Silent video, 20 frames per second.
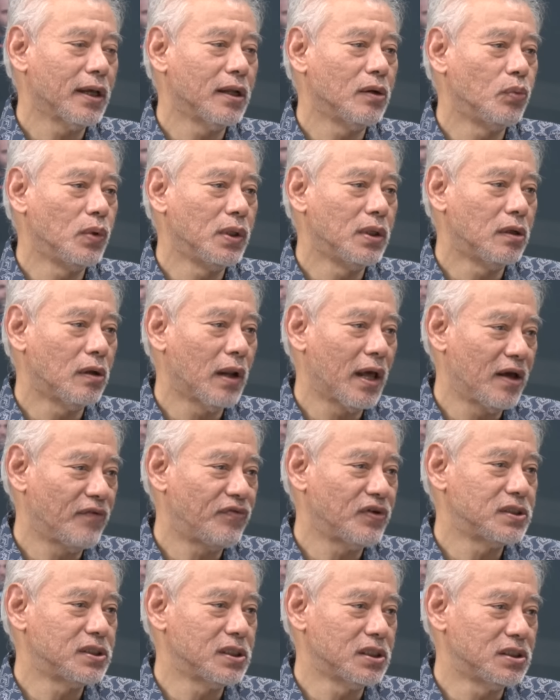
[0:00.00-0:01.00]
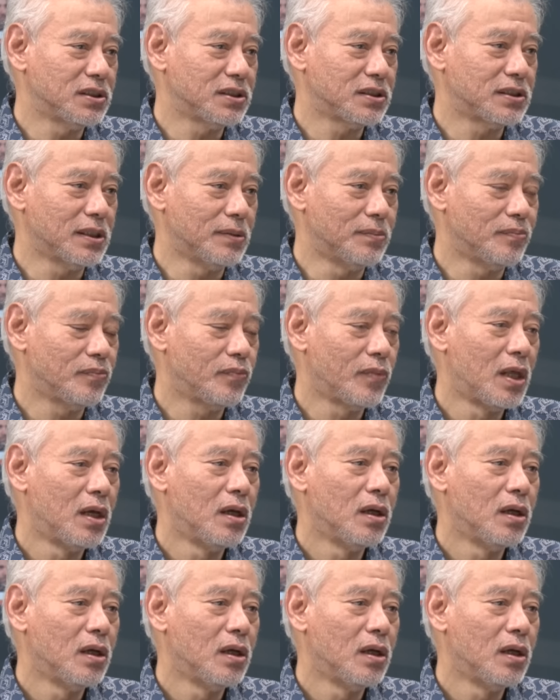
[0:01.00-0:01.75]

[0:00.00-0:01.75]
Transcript: and we have a system